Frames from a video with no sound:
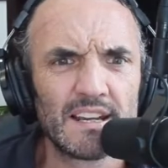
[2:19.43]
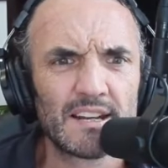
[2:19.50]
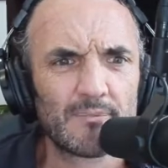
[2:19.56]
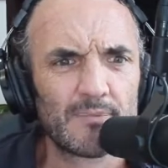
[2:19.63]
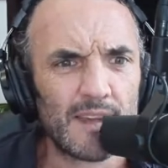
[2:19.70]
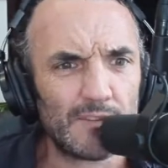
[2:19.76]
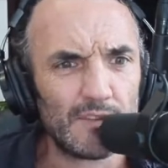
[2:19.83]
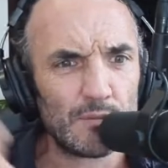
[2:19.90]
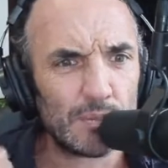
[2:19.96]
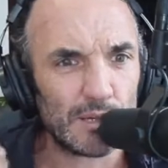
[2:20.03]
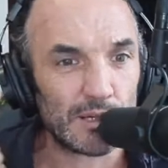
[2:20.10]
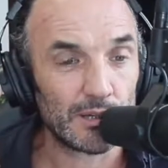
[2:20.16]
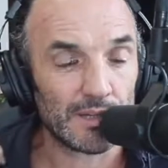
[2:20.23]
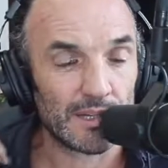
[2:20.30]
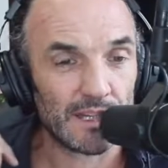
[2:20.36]
Now, if you put
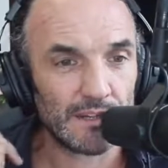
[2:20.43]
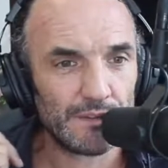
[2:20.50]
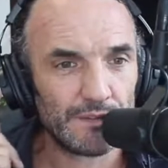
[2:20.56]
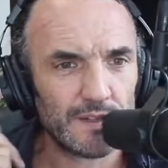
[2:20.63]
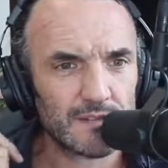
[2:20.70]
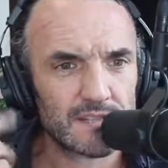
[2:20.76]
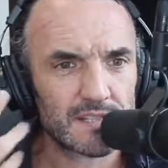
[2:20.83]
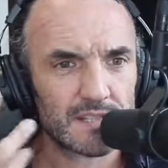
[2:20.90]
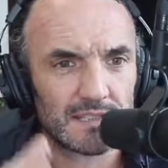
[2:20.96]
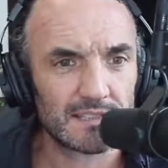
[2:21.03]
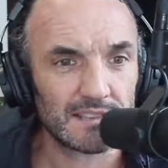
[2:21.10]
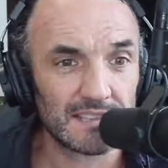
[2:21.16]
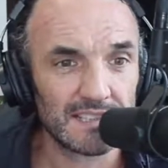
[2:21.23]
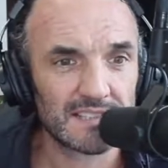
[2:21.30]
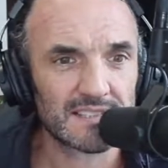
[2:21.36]
your earphones in and
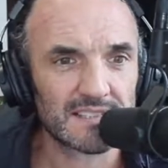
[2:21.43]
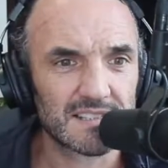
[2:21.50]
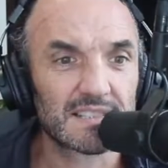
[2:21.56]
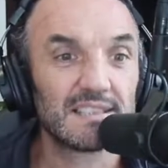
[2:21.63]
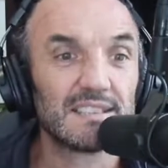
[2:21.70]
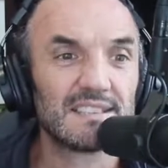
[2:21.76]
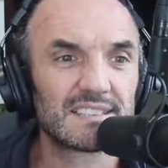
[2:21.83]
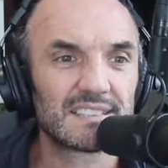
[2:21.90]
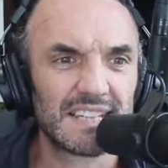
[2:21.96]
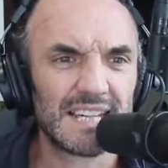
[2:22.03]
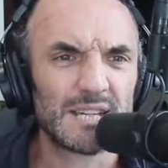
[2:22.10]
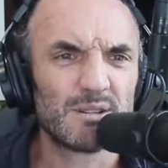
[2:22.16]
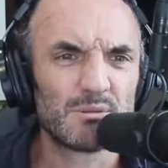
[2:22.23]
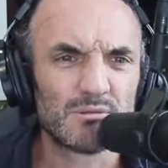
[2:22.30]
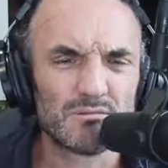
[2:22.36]
listen to this, it
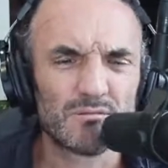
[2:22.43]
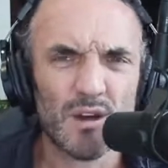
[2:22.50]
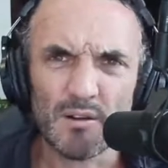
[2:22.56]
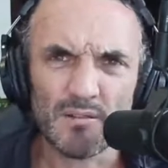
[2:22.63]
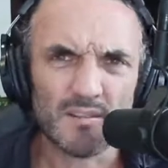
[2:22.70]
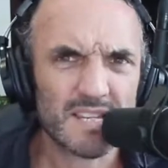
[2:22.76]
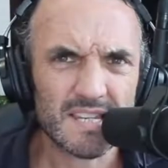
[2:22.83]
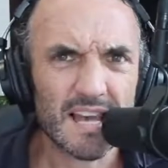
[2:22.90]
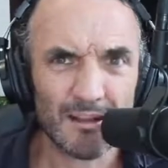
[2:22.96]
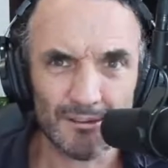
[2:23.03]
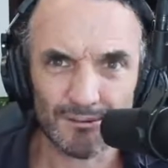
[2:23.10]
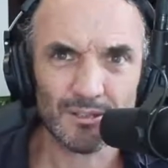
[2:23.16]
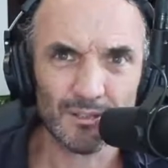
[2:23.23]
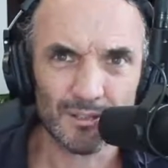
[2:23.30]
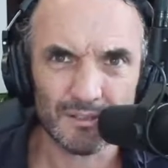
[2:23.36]
won't
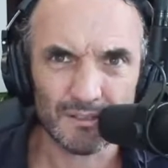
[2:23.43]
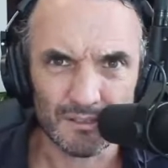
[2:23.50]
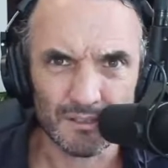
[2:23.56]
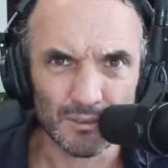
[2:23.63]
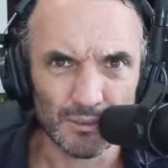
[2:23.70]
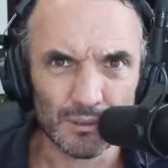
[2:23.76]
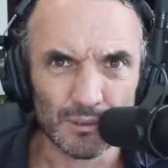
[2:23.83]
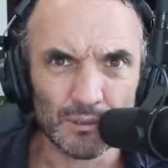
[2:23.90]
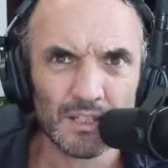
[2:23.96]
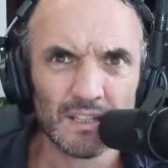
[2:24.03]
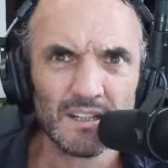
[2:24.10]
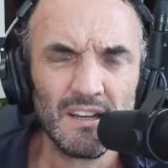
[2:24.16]
sound good at all.